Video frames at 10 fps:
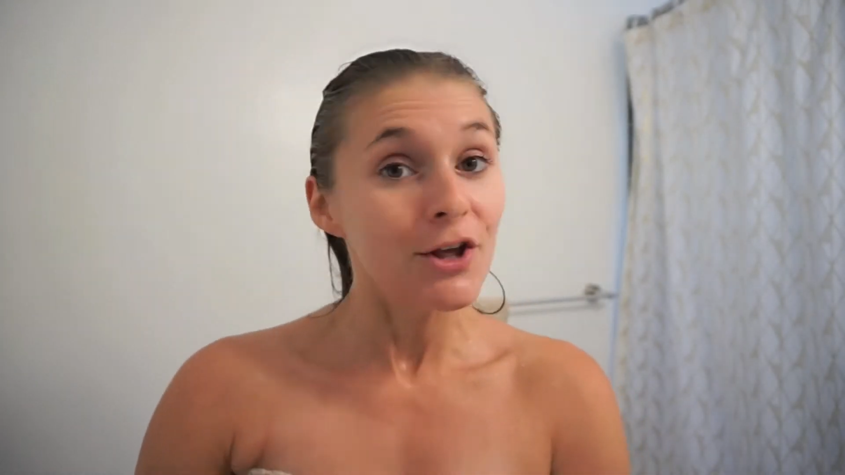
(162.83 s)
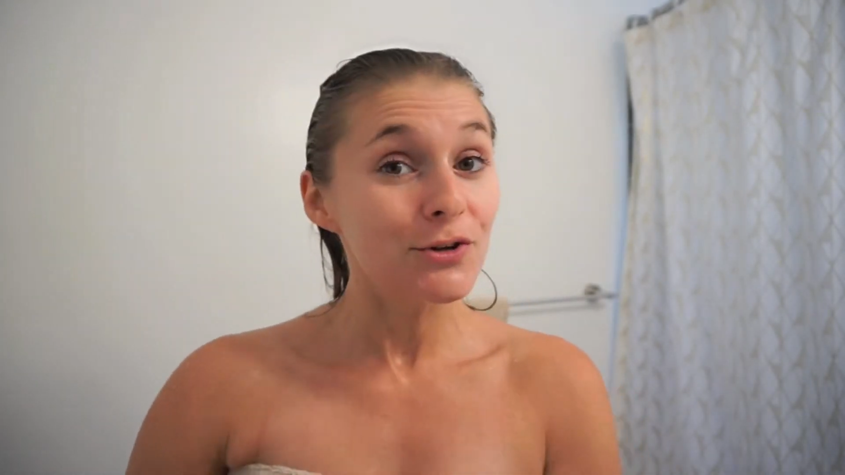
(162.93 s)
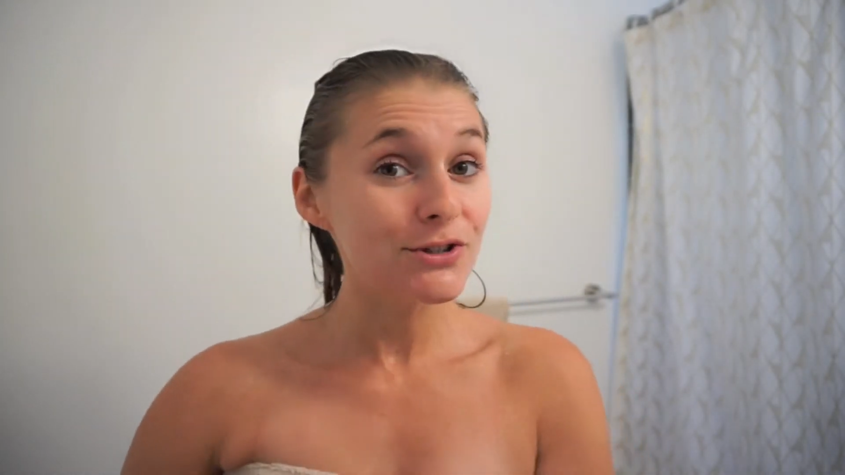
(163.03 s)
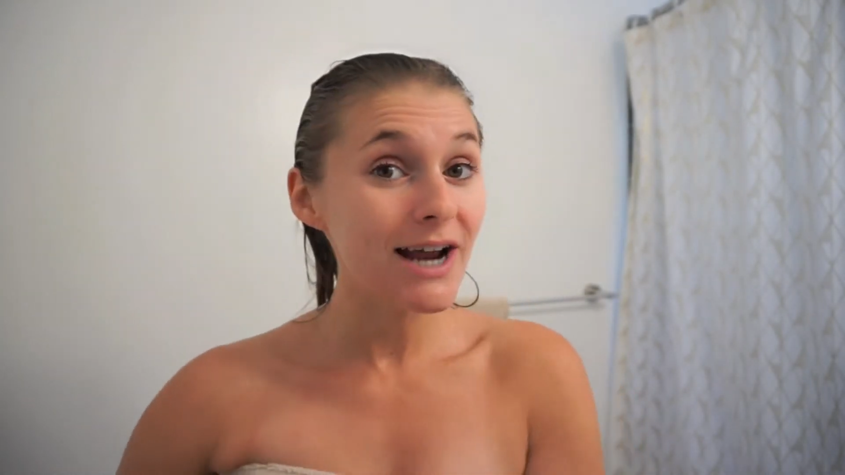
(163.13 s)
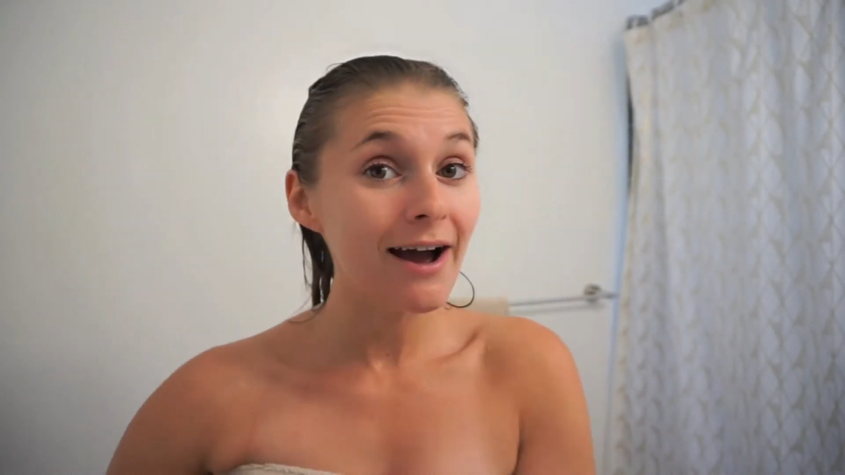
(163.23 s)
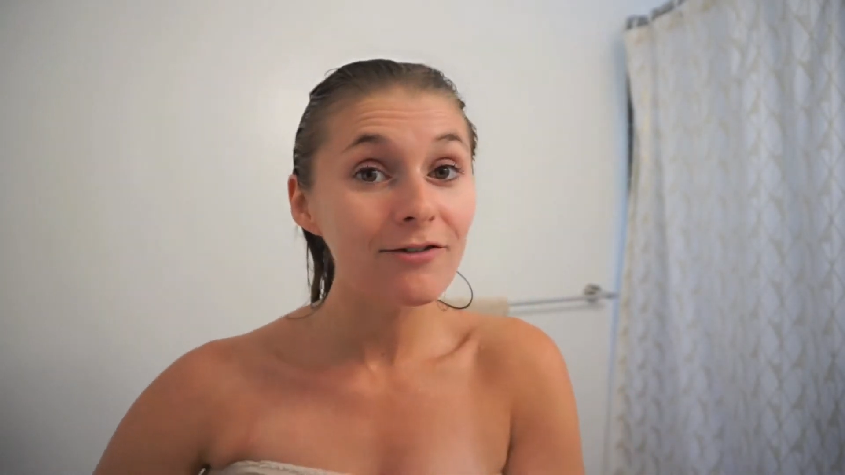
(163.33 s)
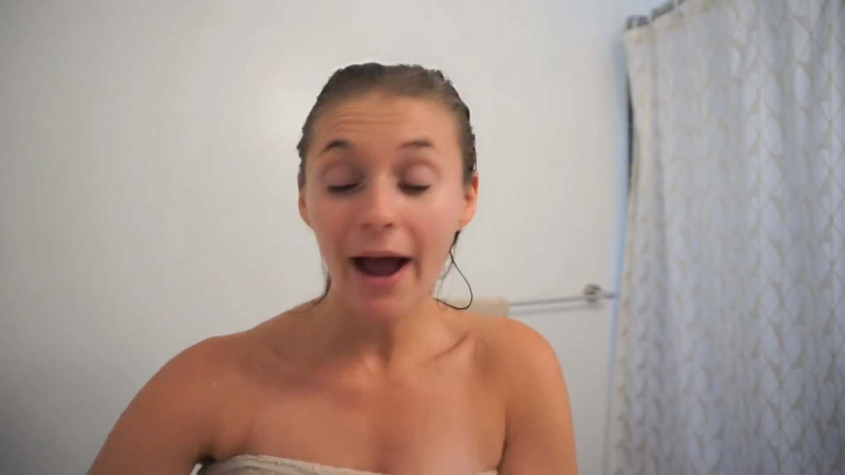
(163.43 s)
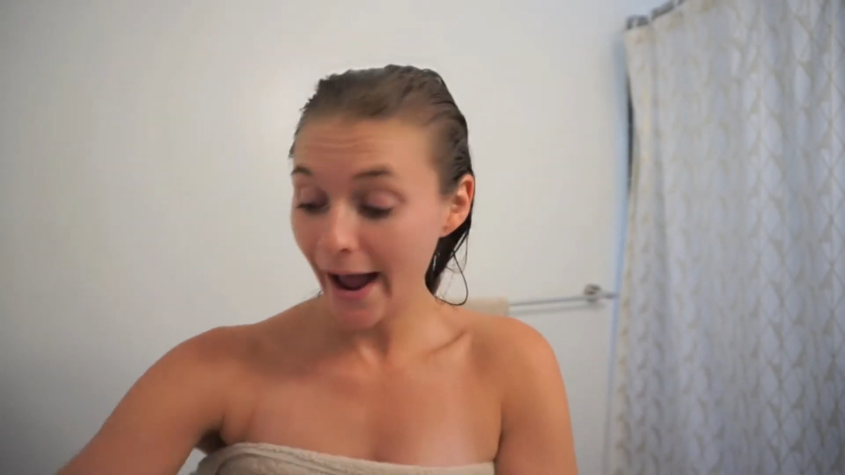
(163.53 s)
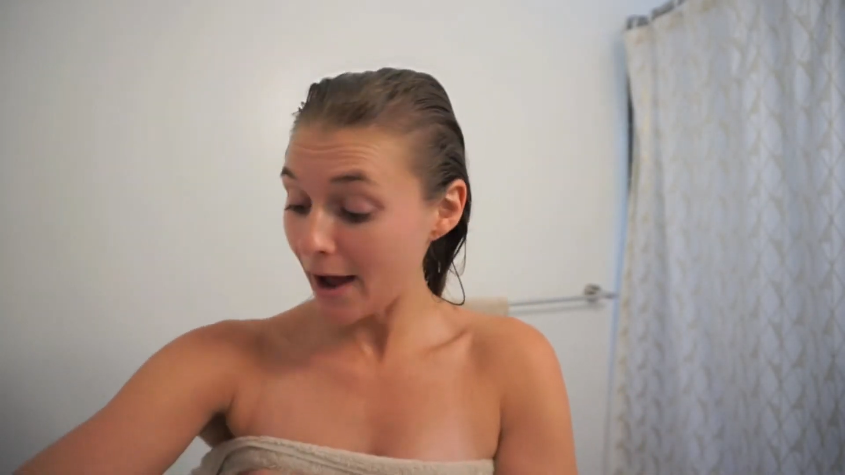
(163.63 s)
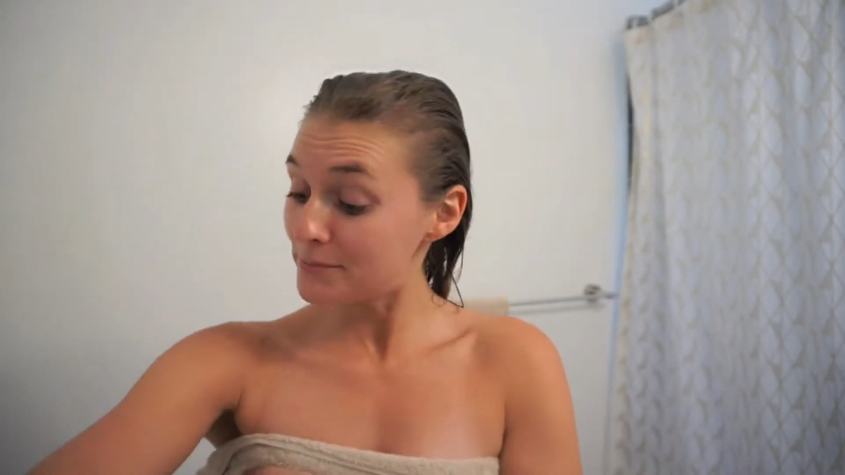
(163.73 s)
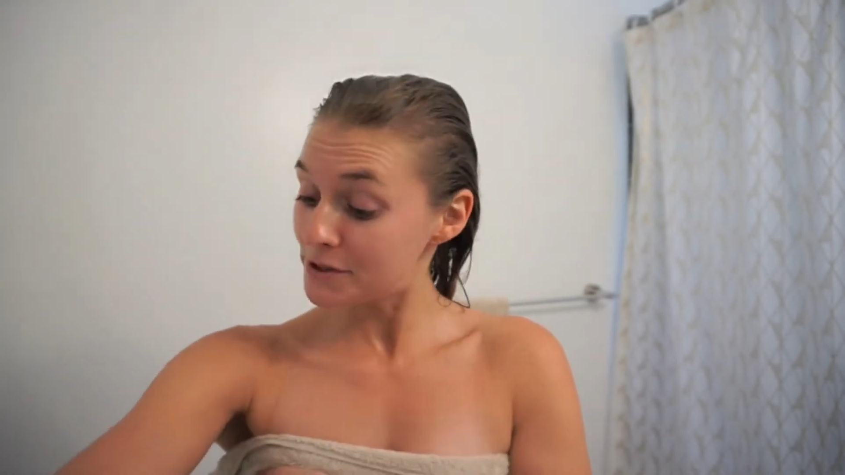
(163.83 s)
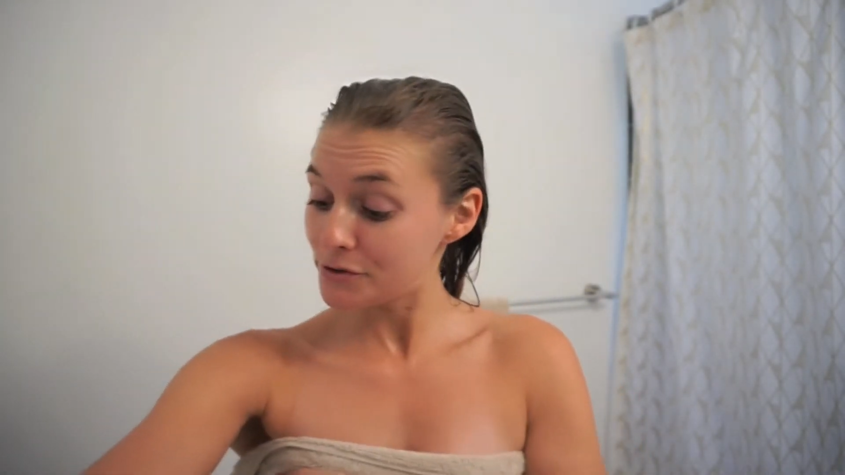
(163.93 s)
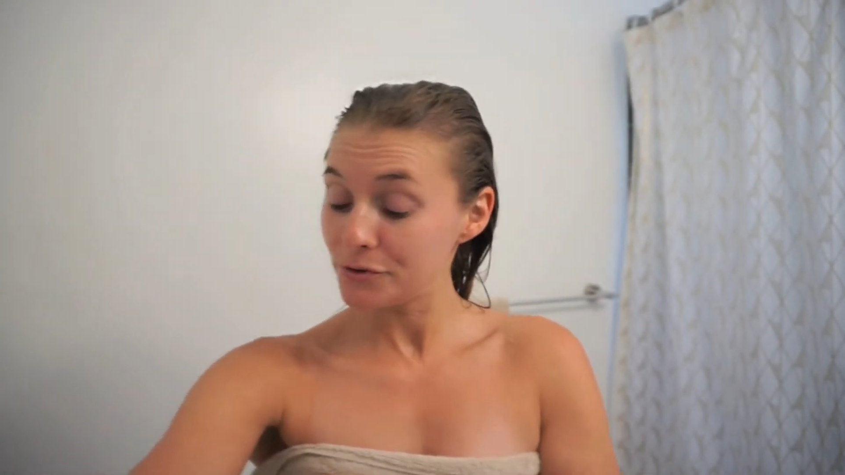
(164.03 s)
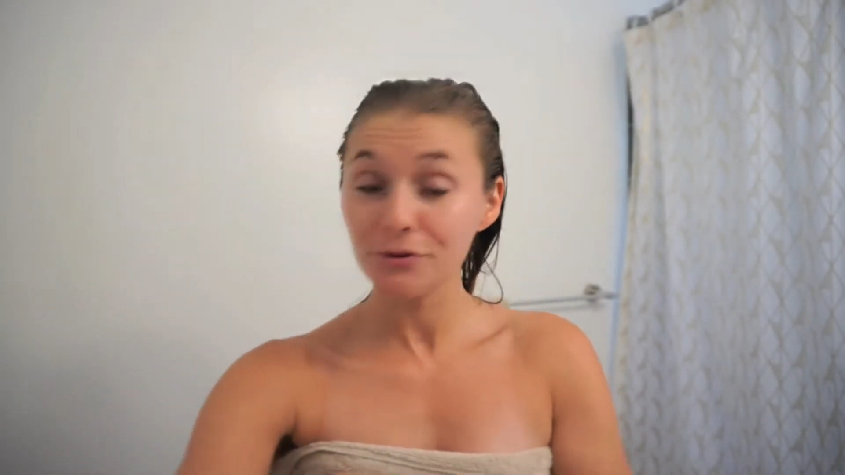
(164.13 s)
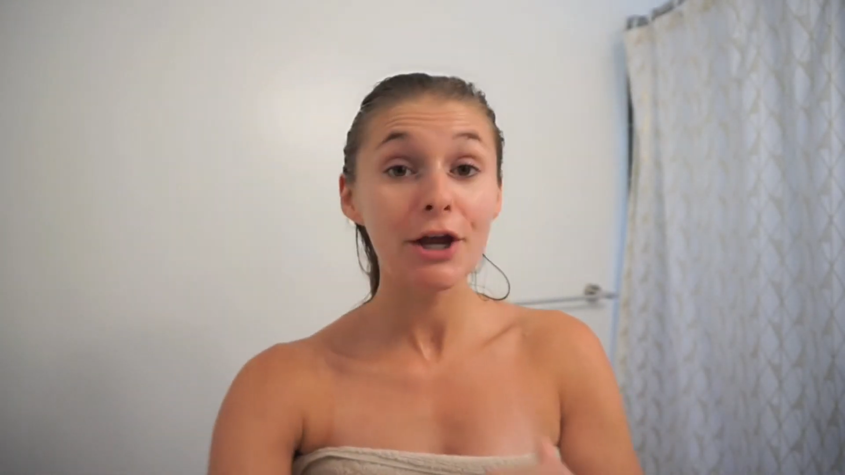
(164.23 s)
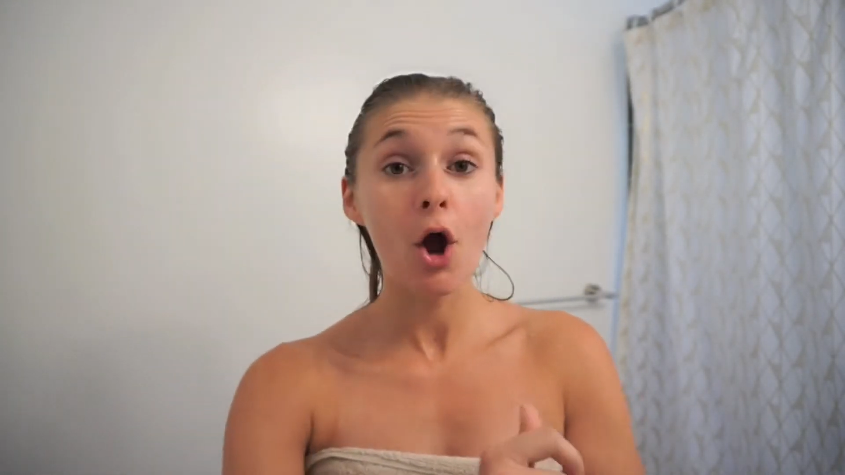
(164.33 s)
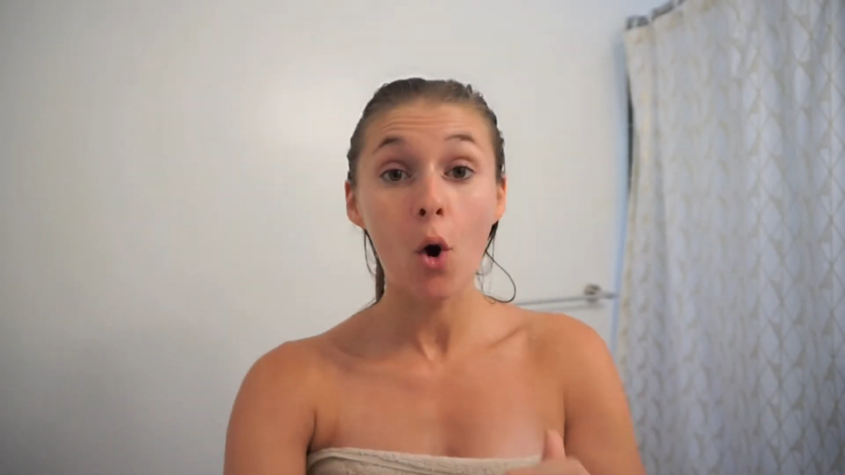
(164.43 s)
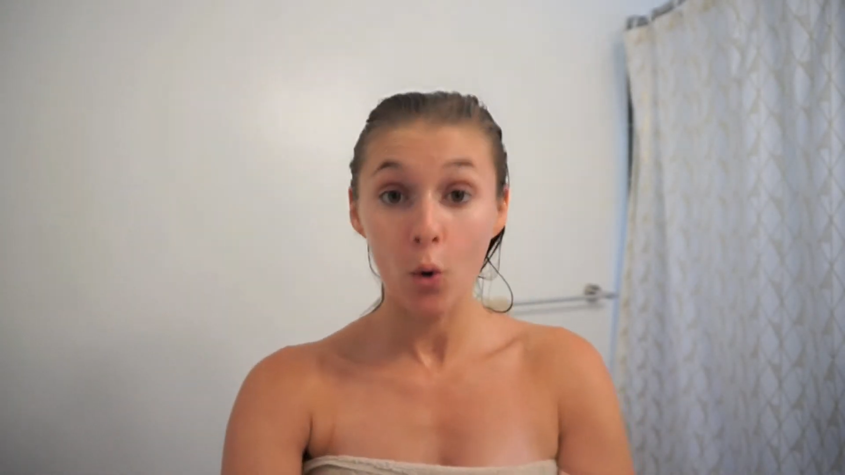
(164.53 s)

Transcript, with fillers: used to have absolutely